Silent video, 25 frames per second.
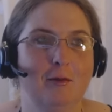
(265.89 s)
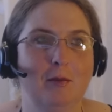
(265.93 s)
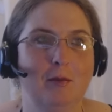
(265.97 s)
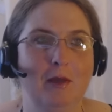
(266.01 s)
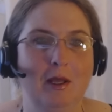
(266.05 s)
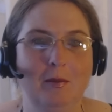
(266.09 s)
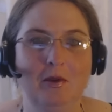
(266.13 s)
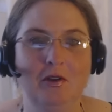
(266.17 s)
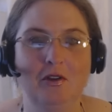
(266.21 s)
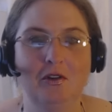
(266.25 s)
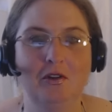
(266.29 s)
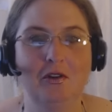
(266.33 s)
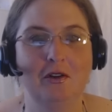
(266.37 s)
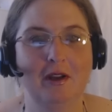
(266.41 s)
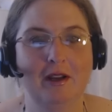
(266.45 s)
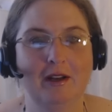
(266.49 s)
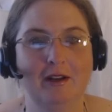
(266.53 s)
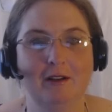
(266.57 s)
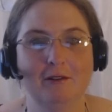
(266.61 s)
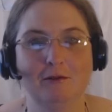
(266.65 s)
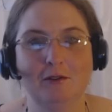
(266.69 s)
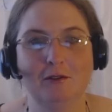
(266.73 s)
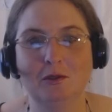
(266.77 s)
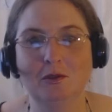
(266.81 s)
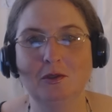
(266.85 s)
Maybe you're
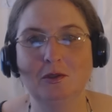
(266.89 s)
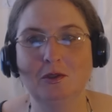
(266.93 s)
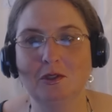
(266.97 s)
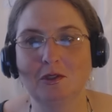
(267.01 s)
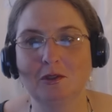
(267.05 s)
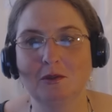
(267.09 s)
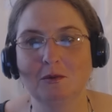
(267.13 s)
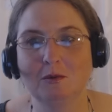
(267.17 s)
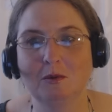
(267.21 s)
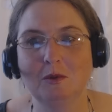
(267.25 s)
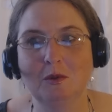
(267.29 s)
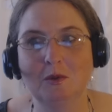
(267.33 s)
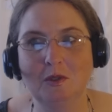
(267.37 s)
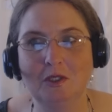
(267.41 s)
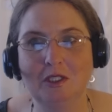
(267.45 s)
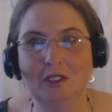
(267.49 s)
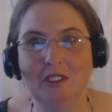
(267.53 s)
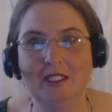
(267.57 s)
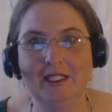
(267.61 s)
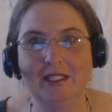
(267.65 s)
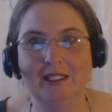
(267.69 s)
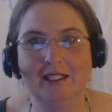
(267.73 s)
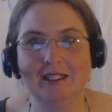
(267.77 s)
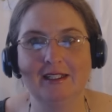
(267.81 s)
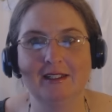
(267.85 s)
kind of used to the
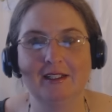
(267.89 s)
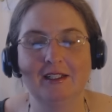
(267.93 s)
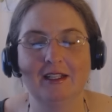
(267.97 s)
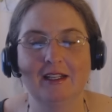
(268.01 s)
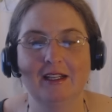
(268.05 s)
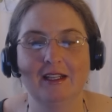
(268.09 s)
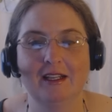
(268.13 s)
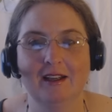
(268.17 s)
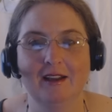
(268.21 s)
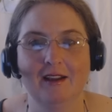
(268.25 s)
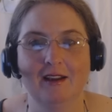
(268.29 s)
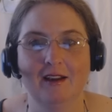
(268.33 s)
routine